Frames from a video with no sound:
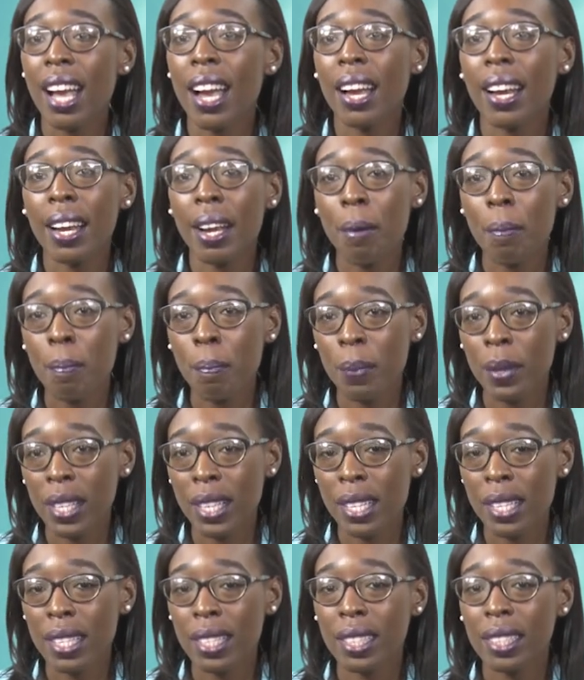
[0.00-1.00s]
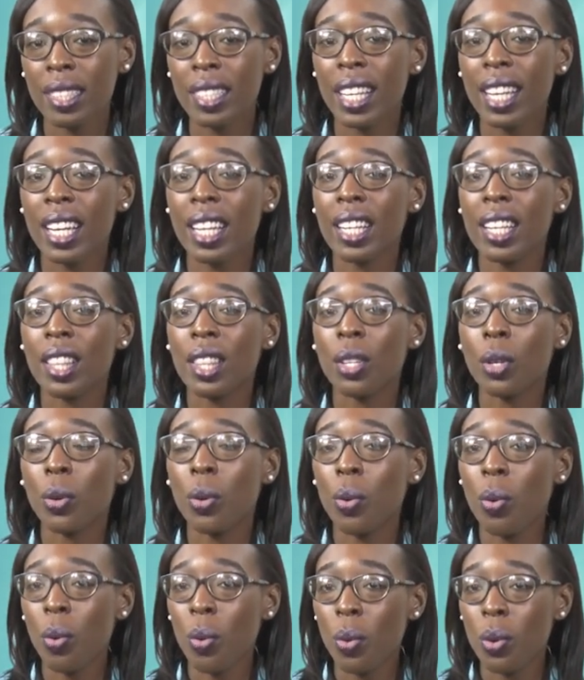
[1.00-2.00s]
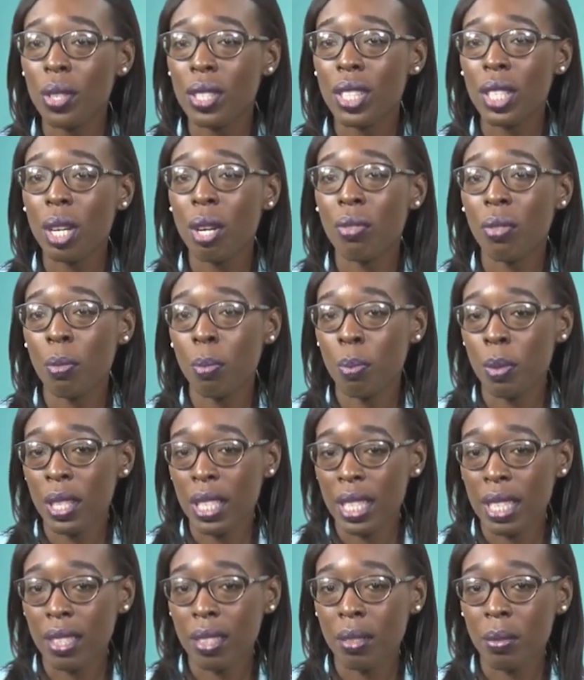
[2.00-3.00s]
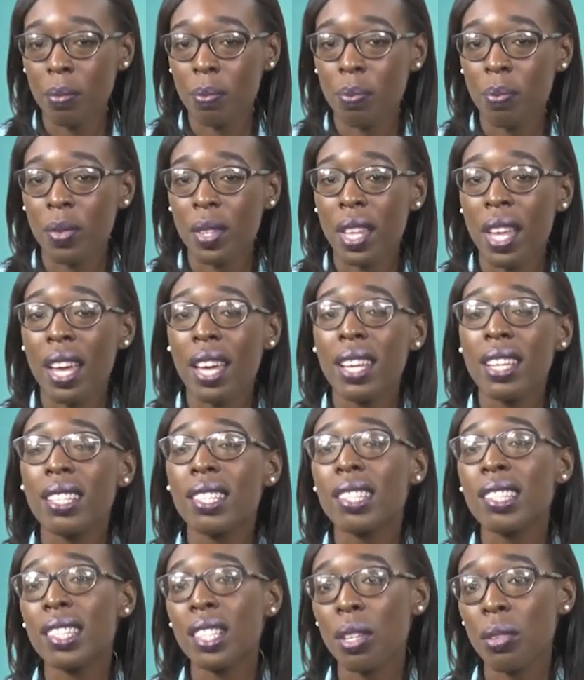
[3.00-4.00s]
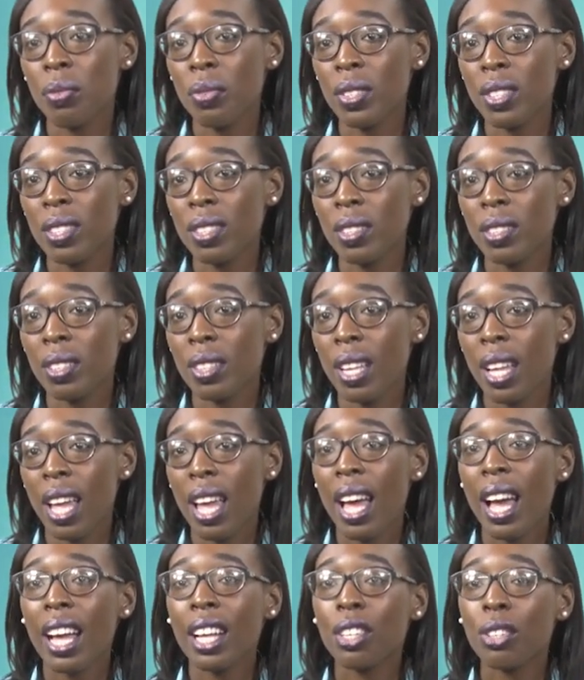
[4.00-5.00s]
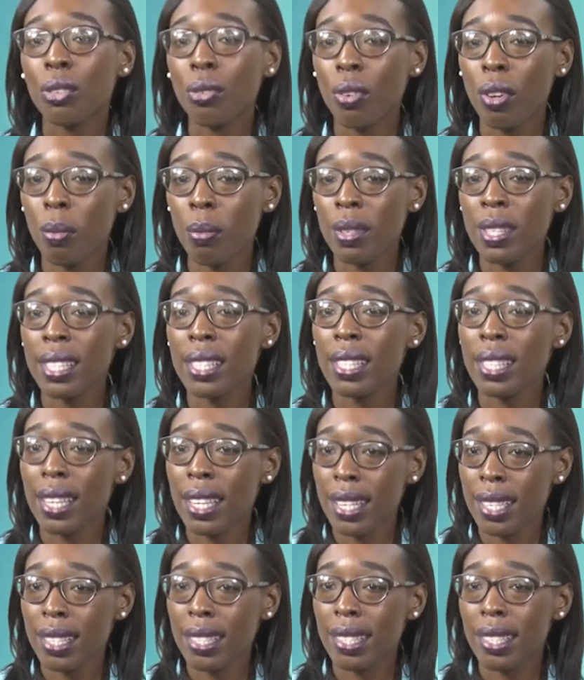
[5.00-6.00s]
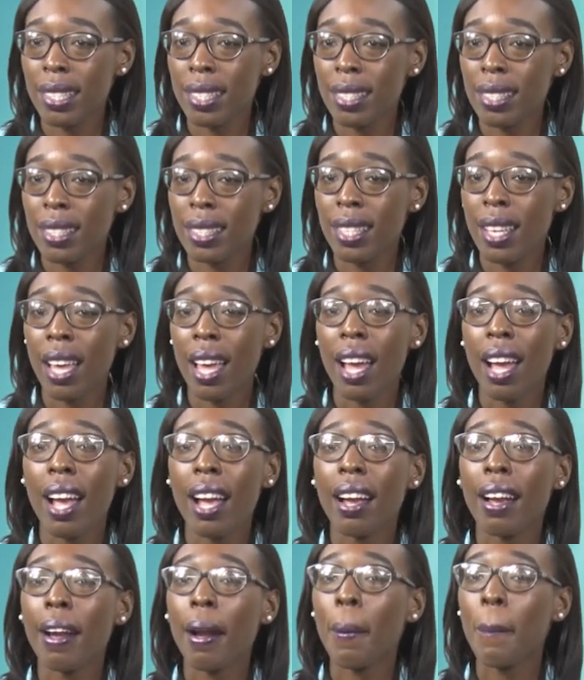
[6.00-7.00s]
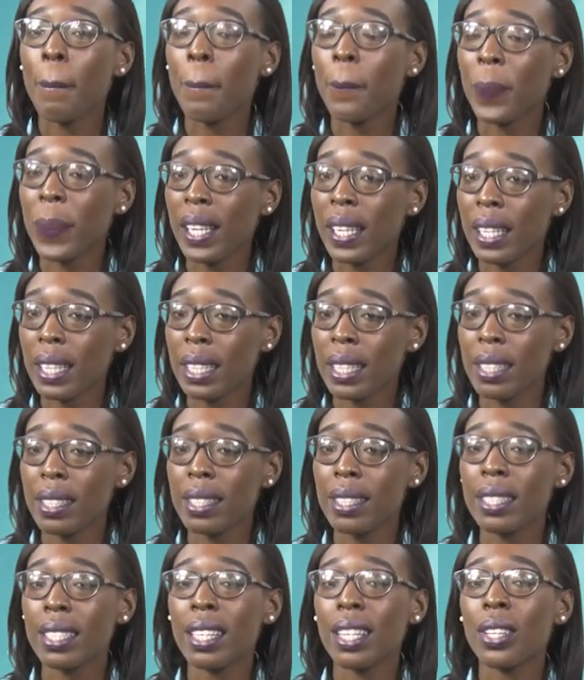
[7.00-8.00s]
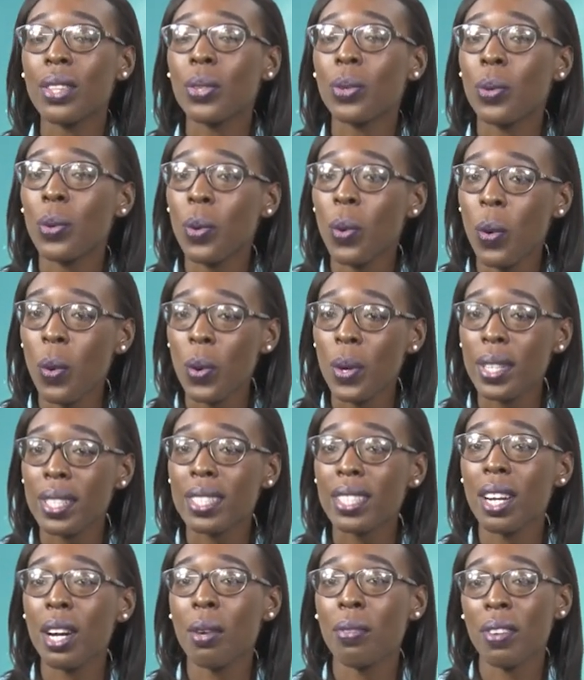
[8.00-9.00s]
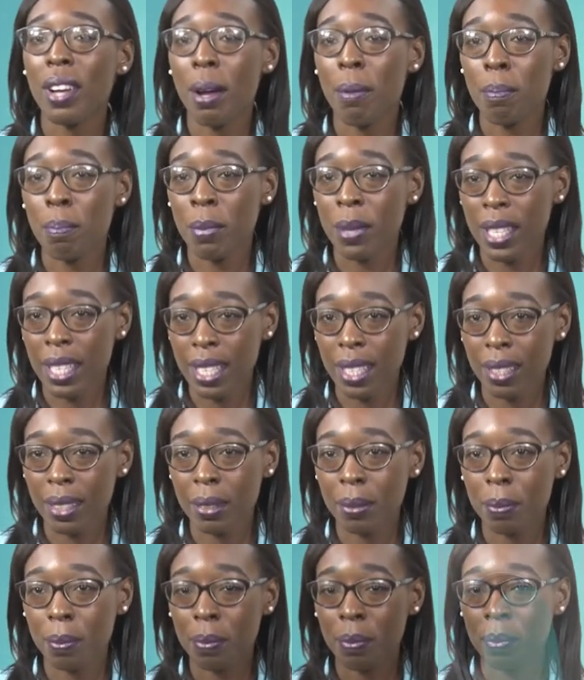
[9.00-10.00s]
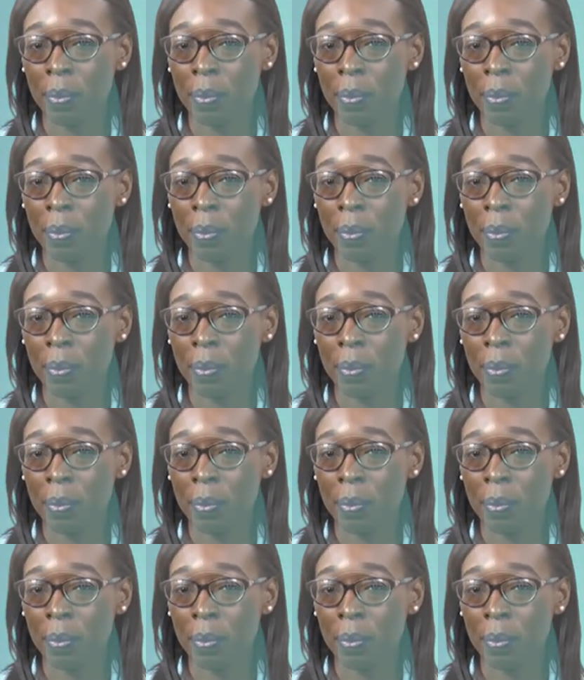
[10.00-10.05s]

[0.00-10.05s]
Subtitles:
are appealed in the Court of Appeal. Civil and criminal cases are appealed in the Court of Appeal.